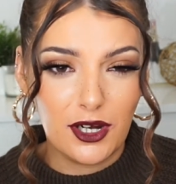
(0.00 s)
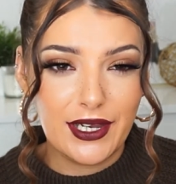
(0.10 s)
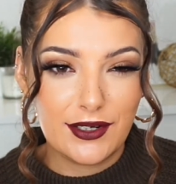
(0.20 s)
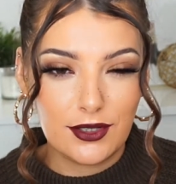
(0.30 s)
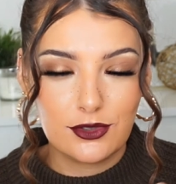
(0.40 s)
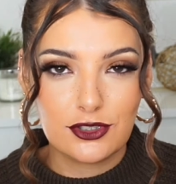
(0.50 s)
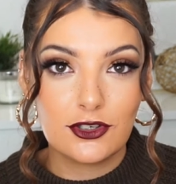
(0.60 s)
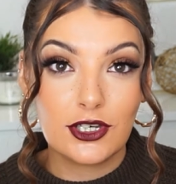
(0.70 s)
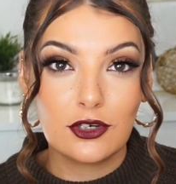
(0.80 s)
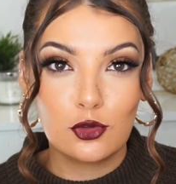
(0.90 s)
I end up just
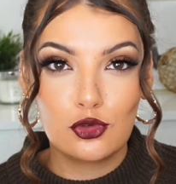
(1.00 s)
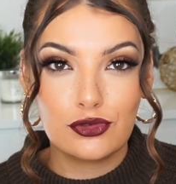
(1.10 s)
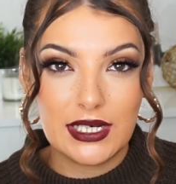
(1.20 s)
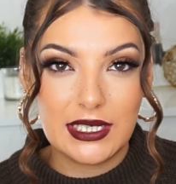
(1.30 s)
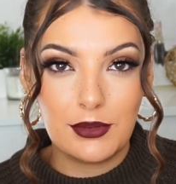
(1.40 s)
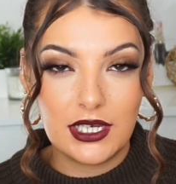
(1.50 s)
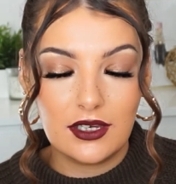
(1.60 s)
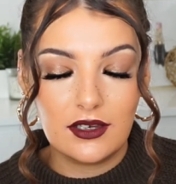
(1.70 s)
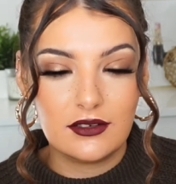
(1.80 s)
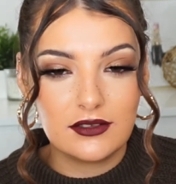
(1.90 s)
looking
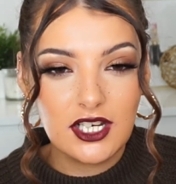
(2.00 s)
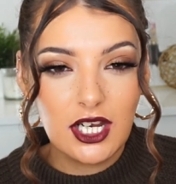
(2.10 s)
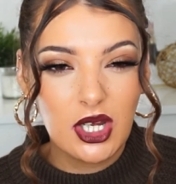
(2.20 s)
crepey and